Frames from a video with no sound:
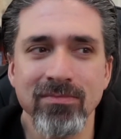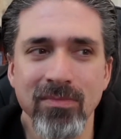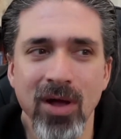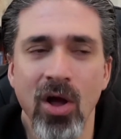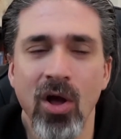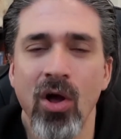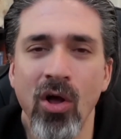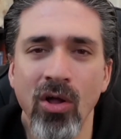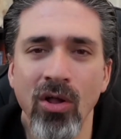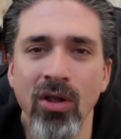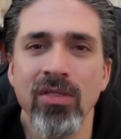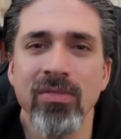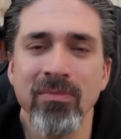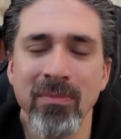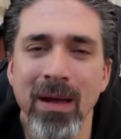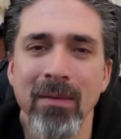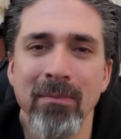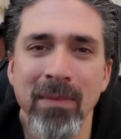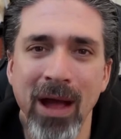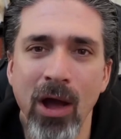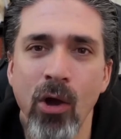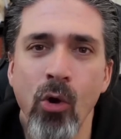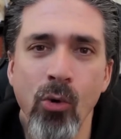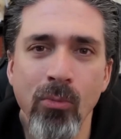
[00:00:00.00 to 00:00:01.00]

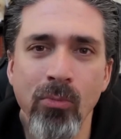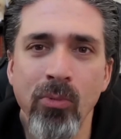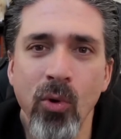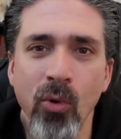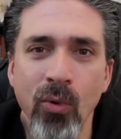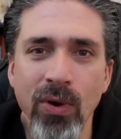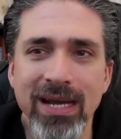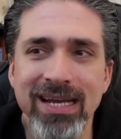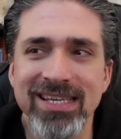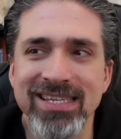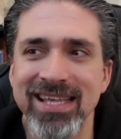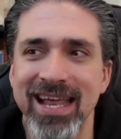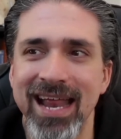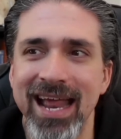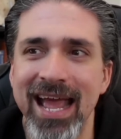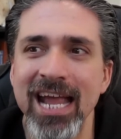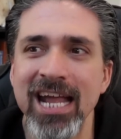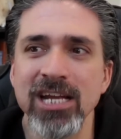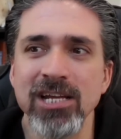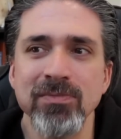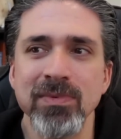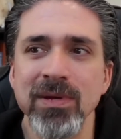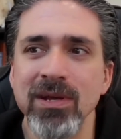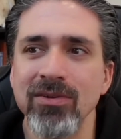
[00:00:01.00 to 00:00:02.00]
my whole point is that
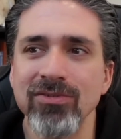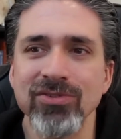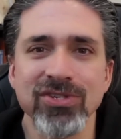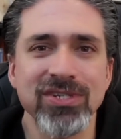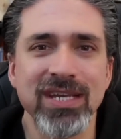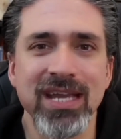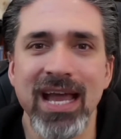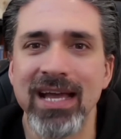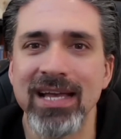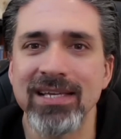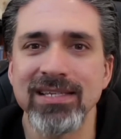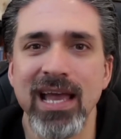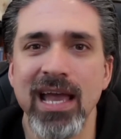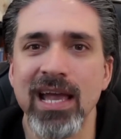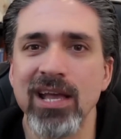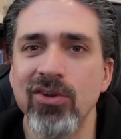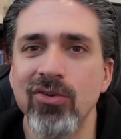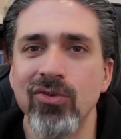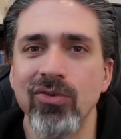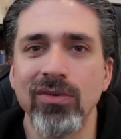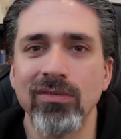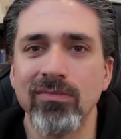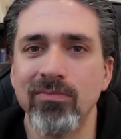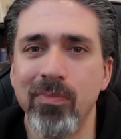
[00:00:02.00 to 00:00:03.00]
HBO just has a
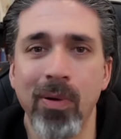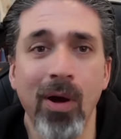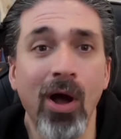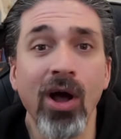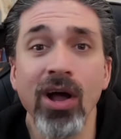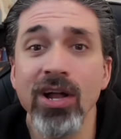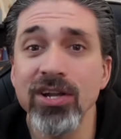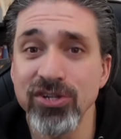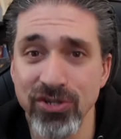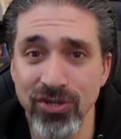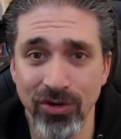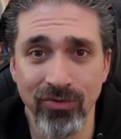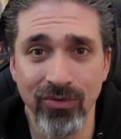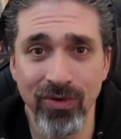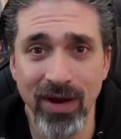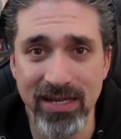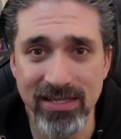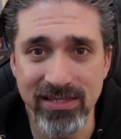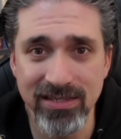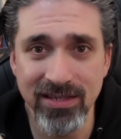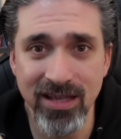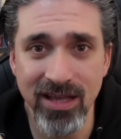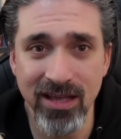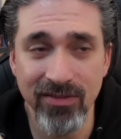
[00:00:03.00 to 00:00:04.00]
bunch of great
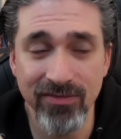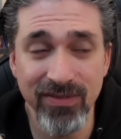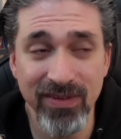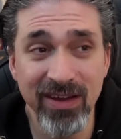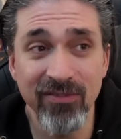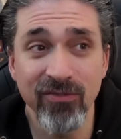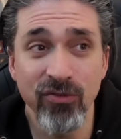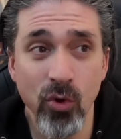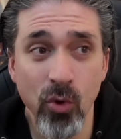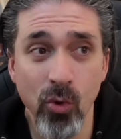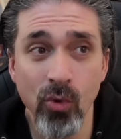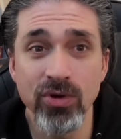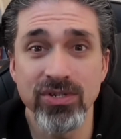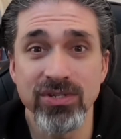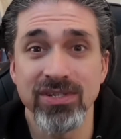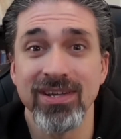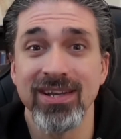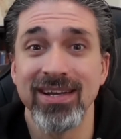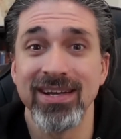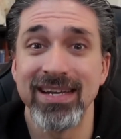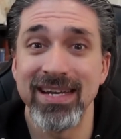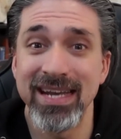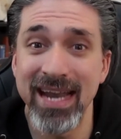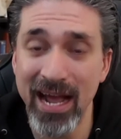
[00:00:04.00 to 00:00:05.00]
stuff. And of course,
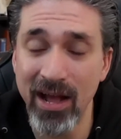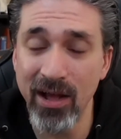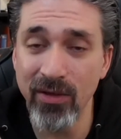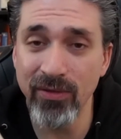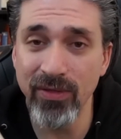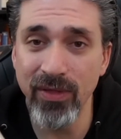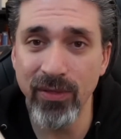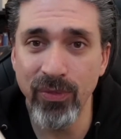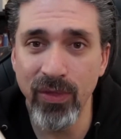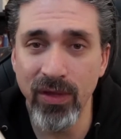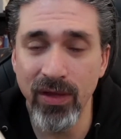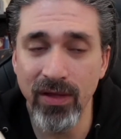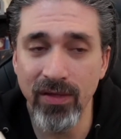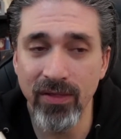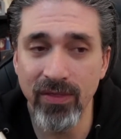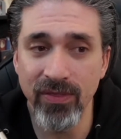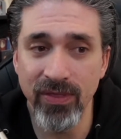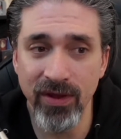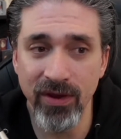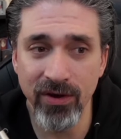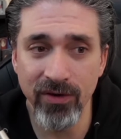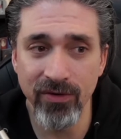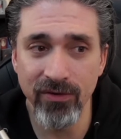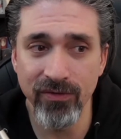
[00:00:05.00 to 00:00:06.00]
now that
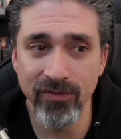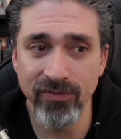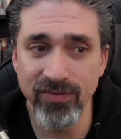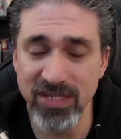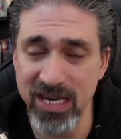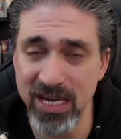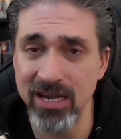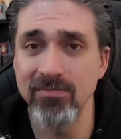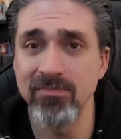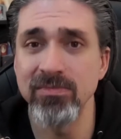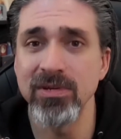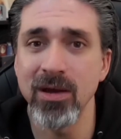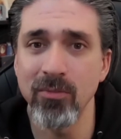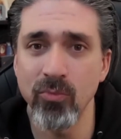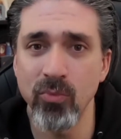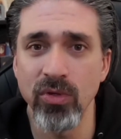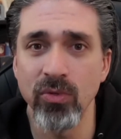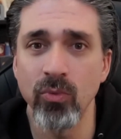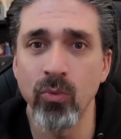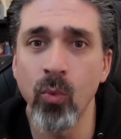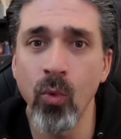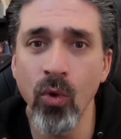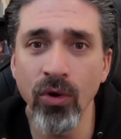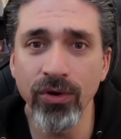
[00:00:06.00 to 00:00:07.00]
they're teamed up
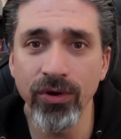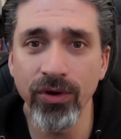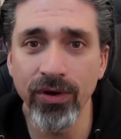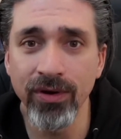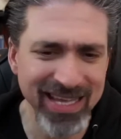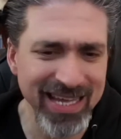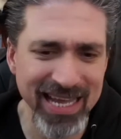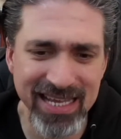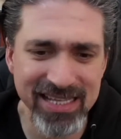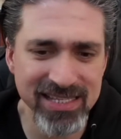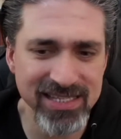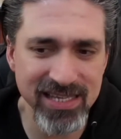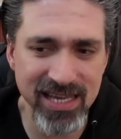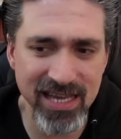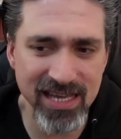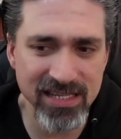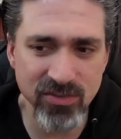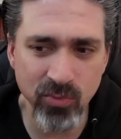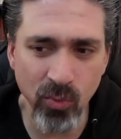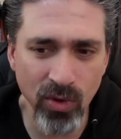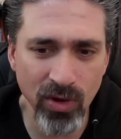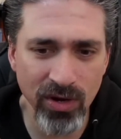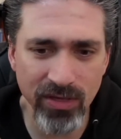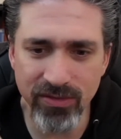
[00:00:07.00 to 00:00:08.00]
with Warner,
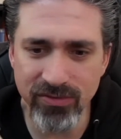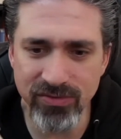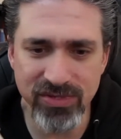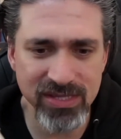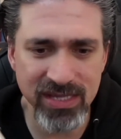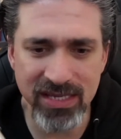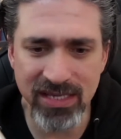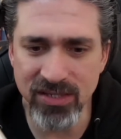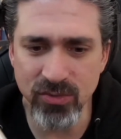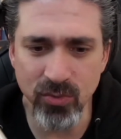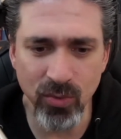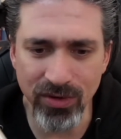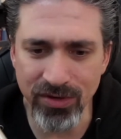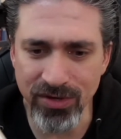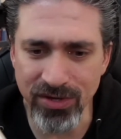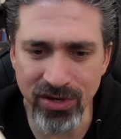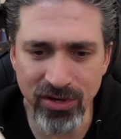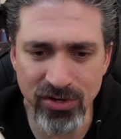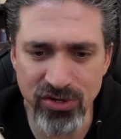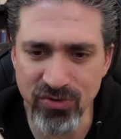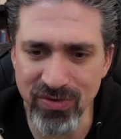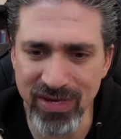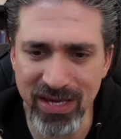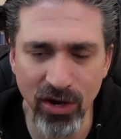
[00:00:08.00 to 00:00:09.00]
it's one of those things where, you
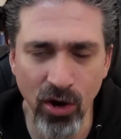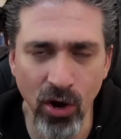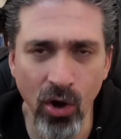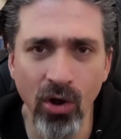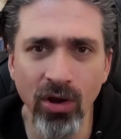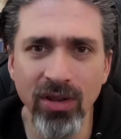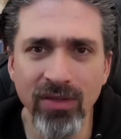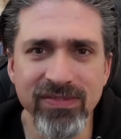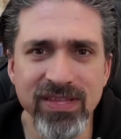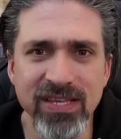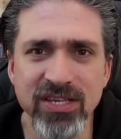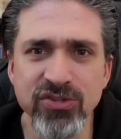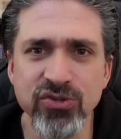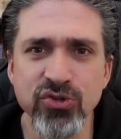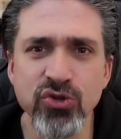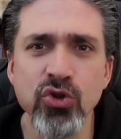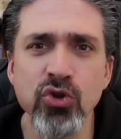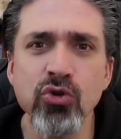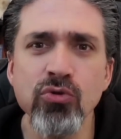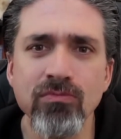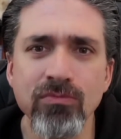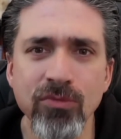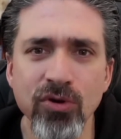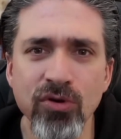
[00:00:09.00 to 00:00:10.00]
know, you get all of these
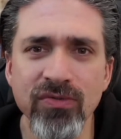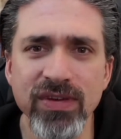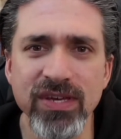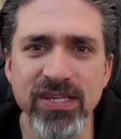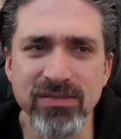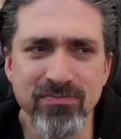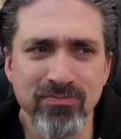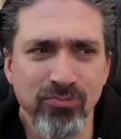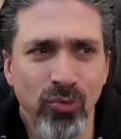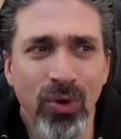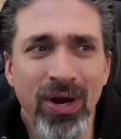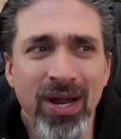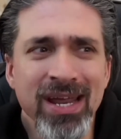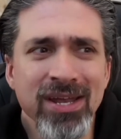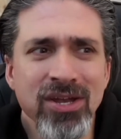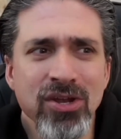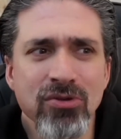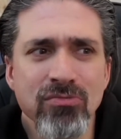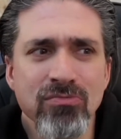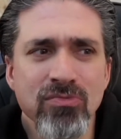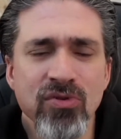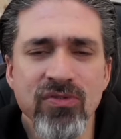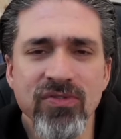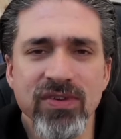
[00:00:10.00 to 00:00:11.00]
new movies, brand
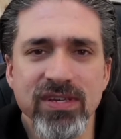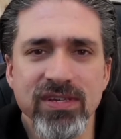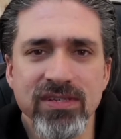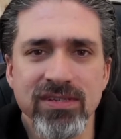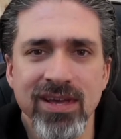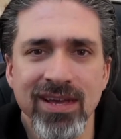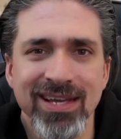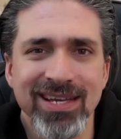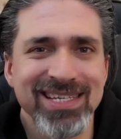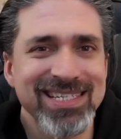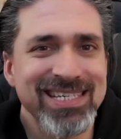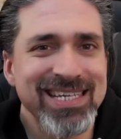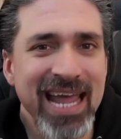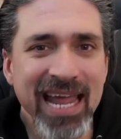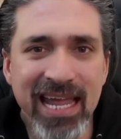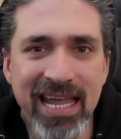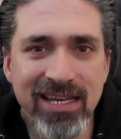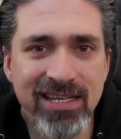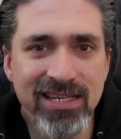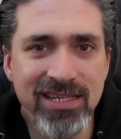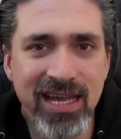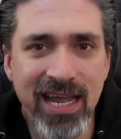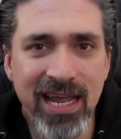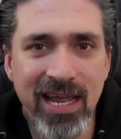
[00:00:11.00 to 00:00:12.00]
new movies, day
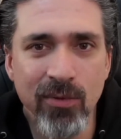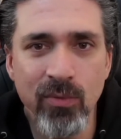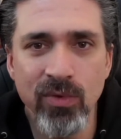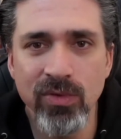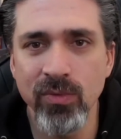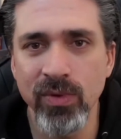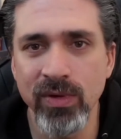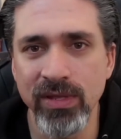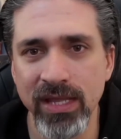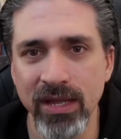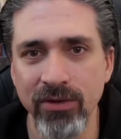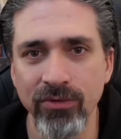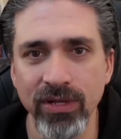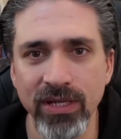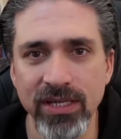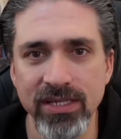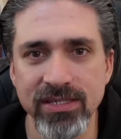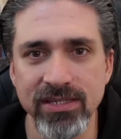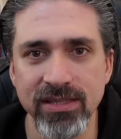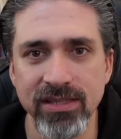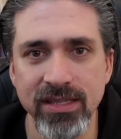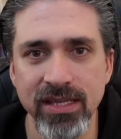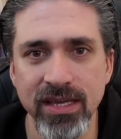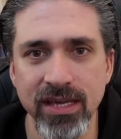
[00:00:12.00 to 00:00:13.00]
and date with when they
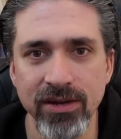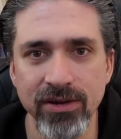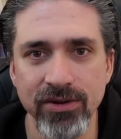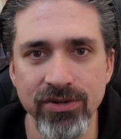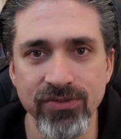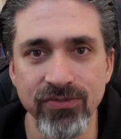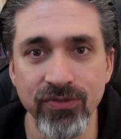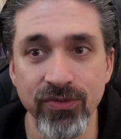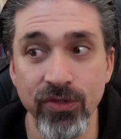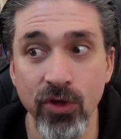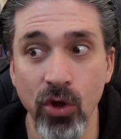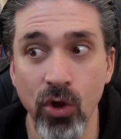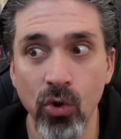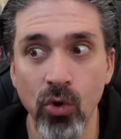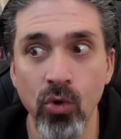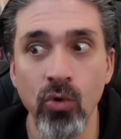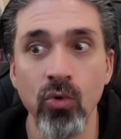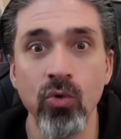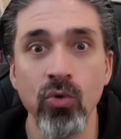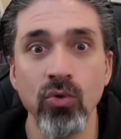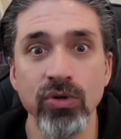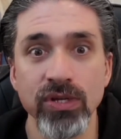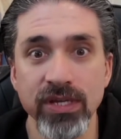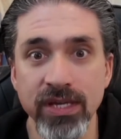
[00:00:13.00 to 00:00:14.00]
release in theaters for the
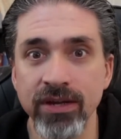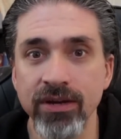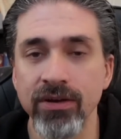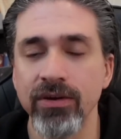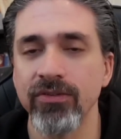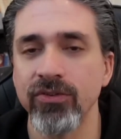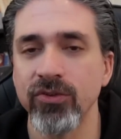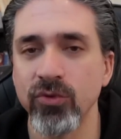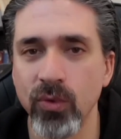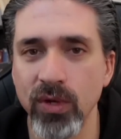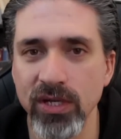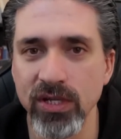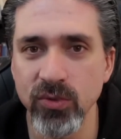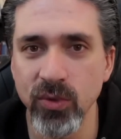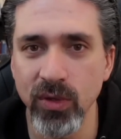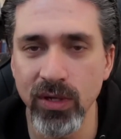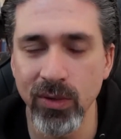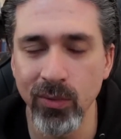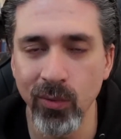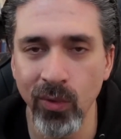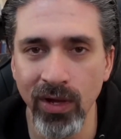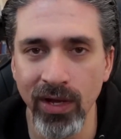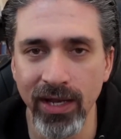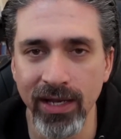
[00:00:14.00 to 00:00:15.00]
whole year of
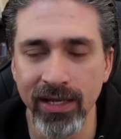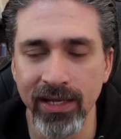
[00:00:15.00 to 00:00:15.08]
2021.